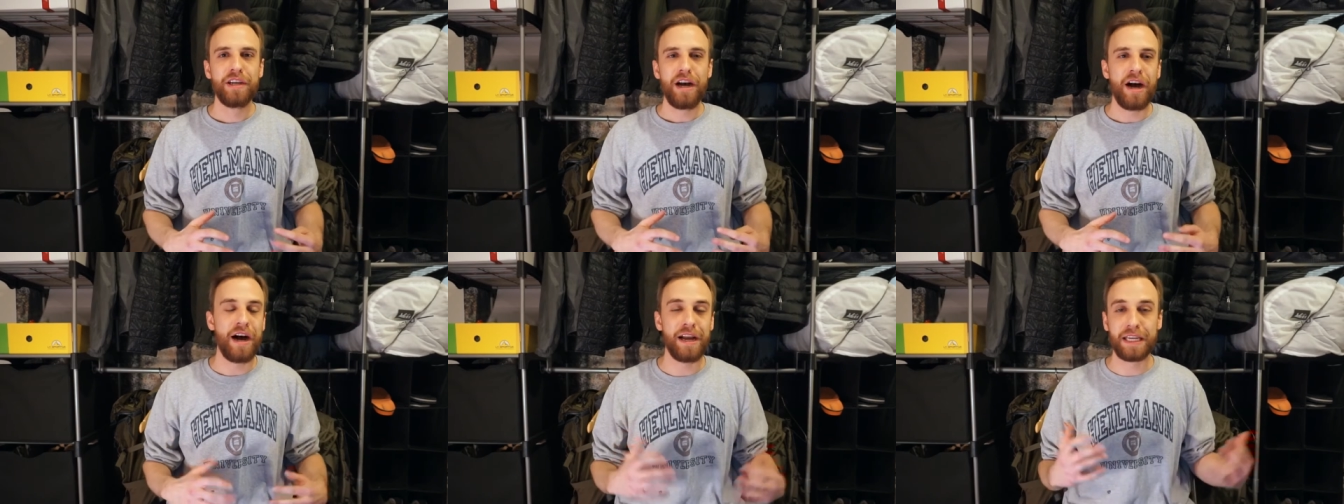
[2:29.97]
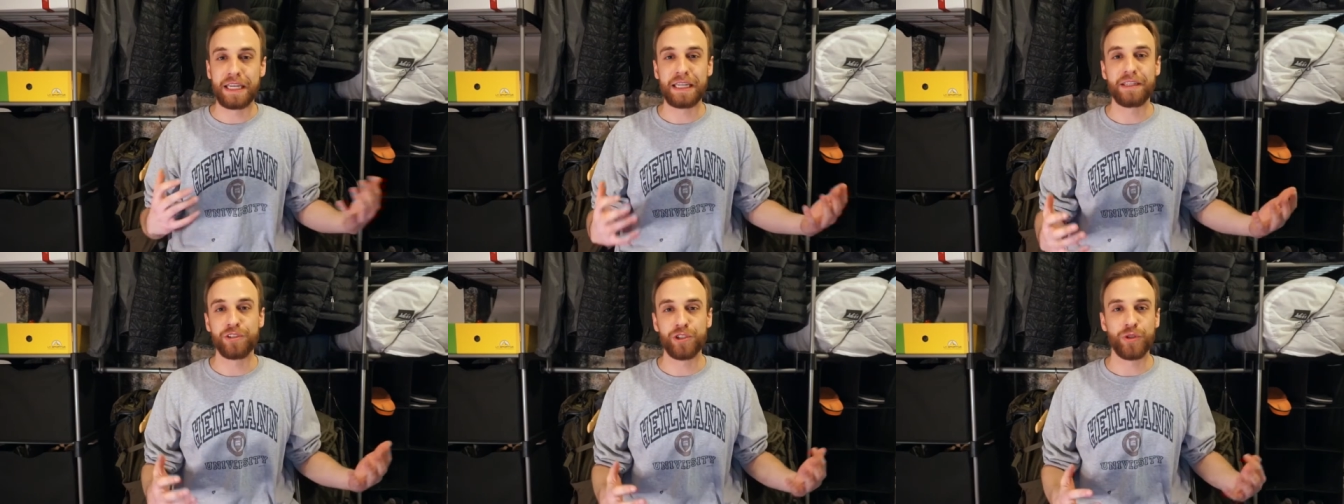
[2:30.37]

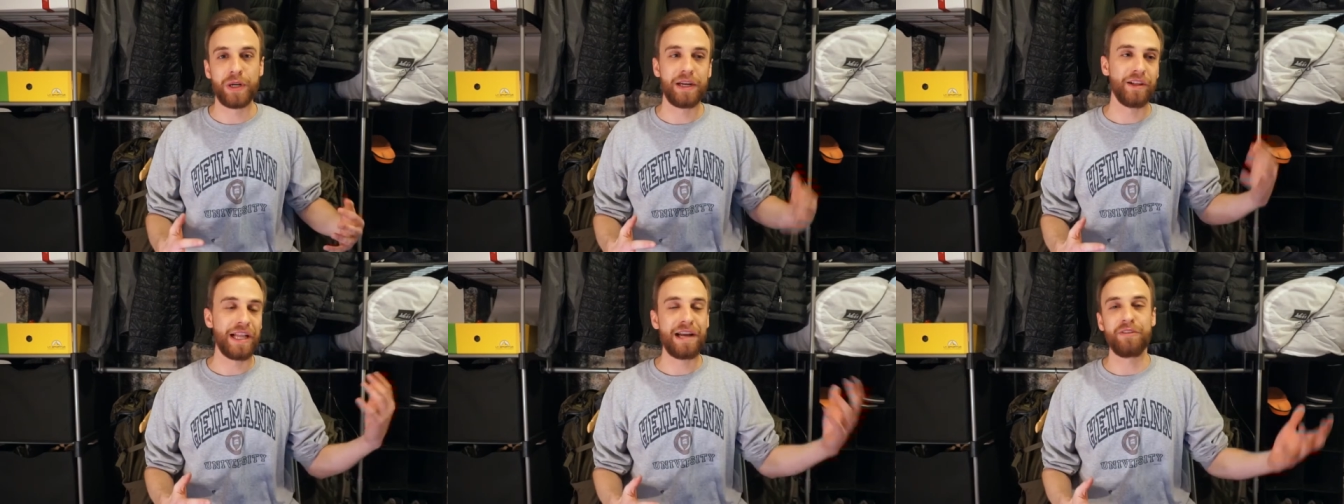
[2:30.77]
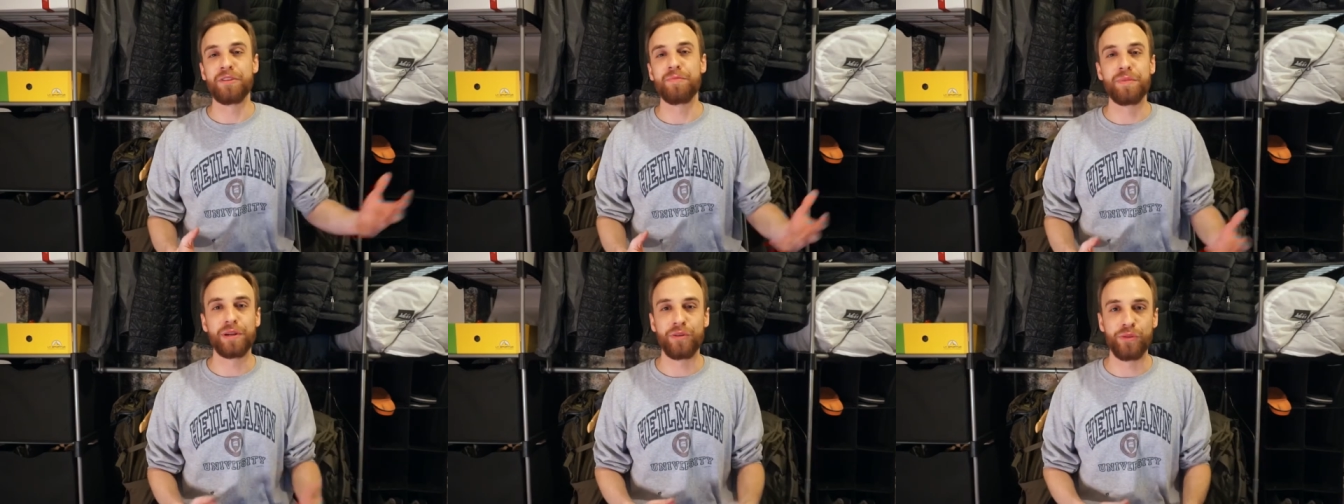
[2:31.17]
hiking a trail out in
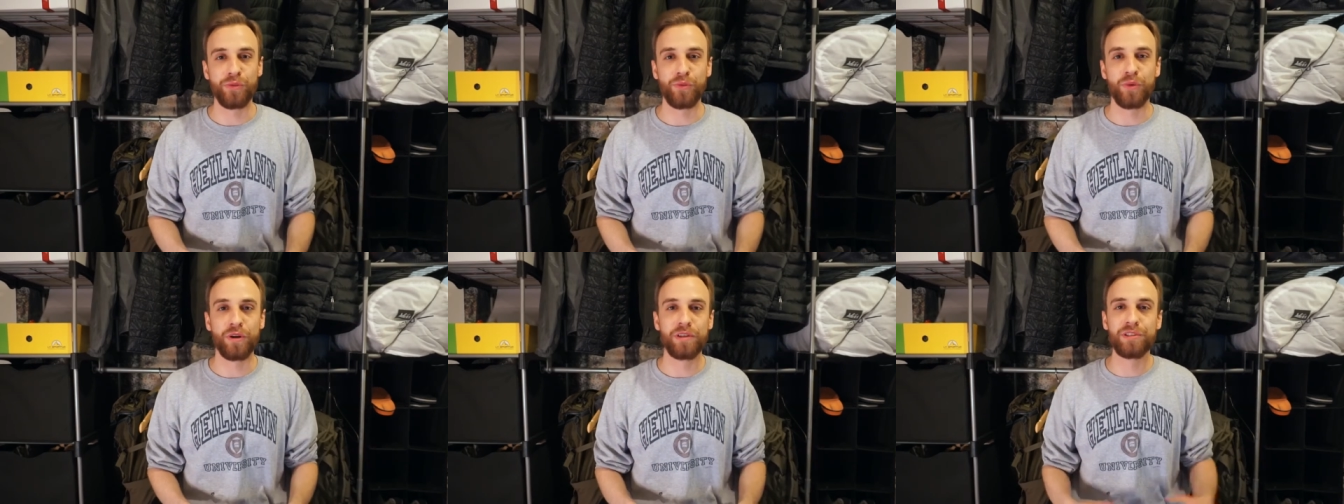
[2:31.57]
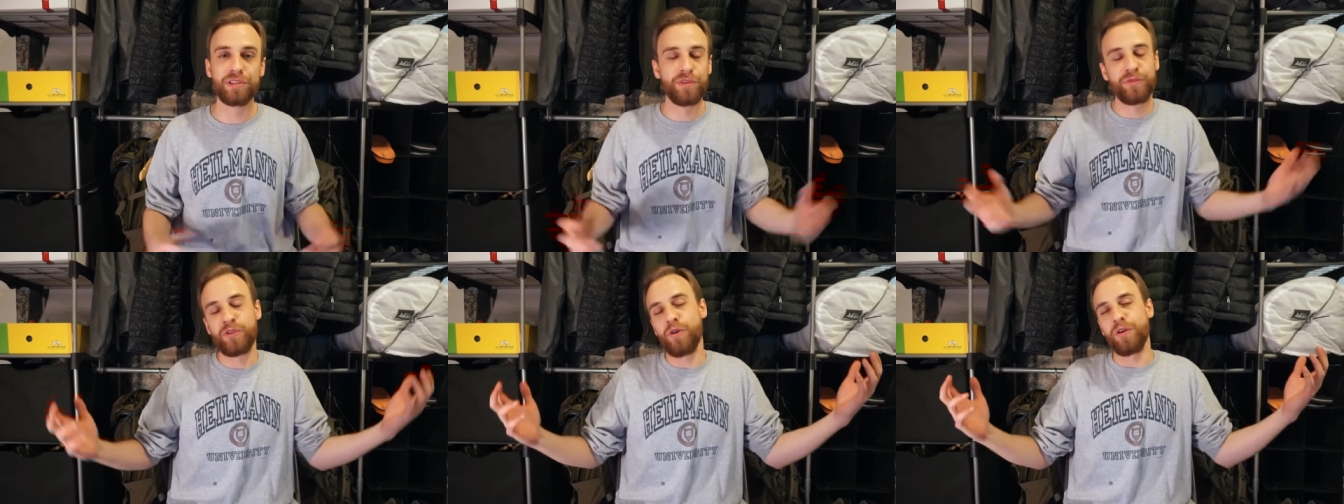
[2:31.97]
the middle of the woods.
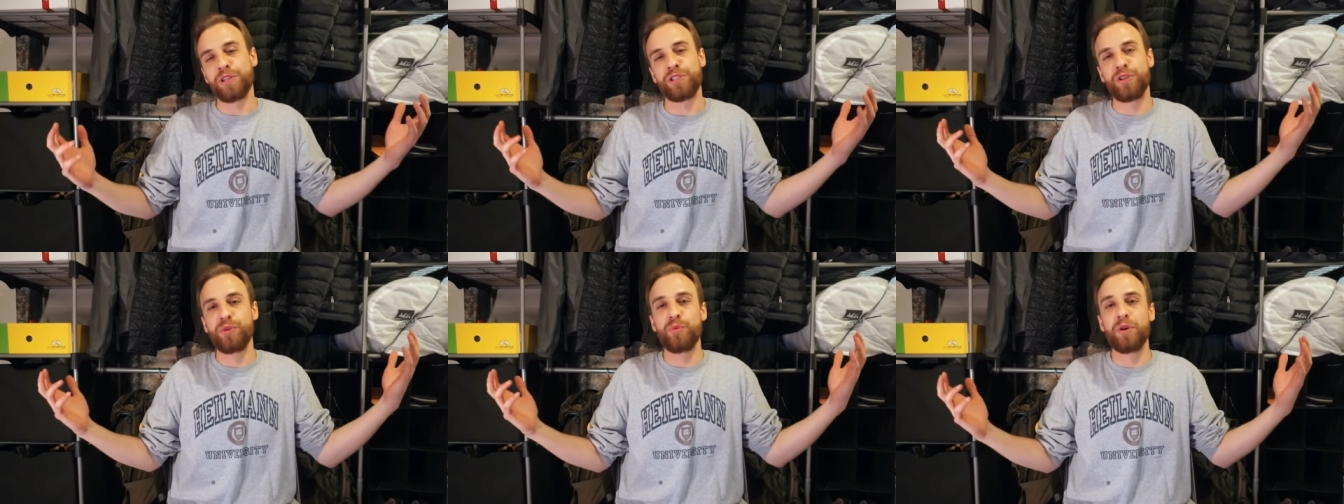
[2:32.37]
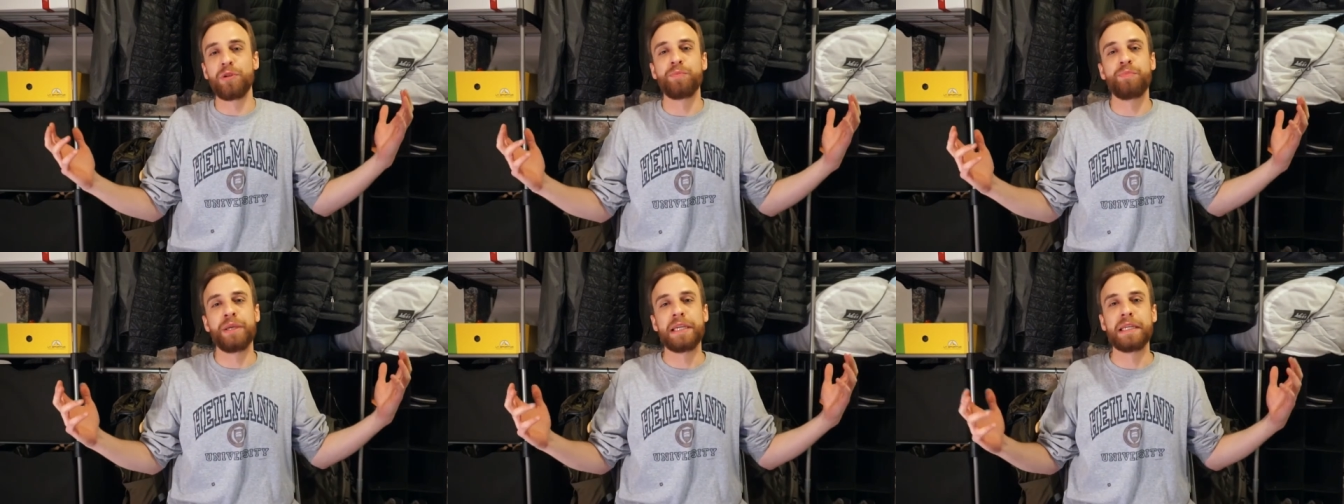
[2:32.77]
Of course, who
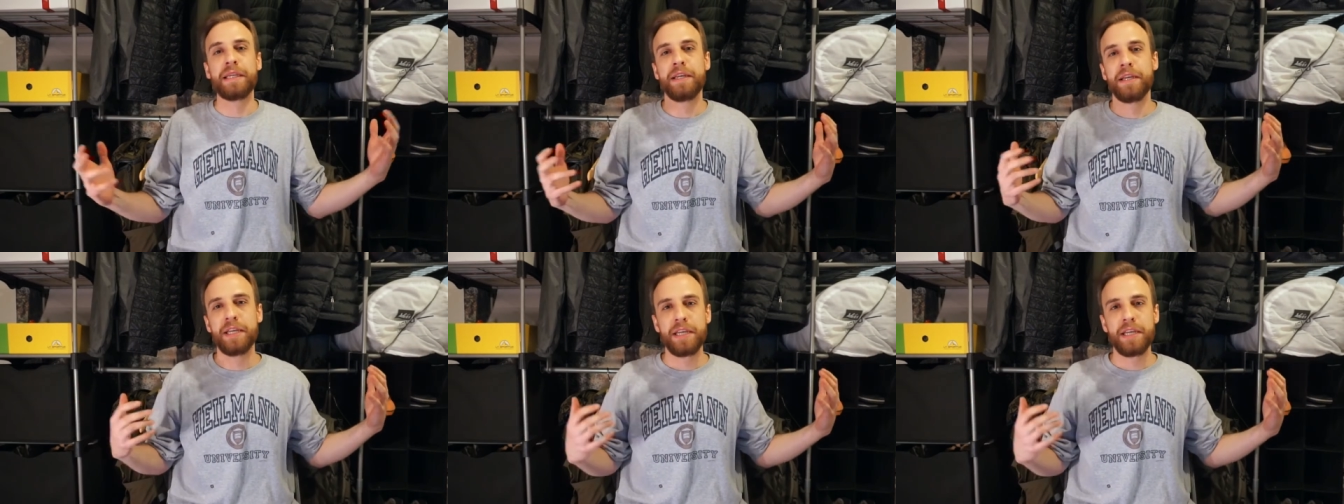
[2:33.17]
wouldn't be?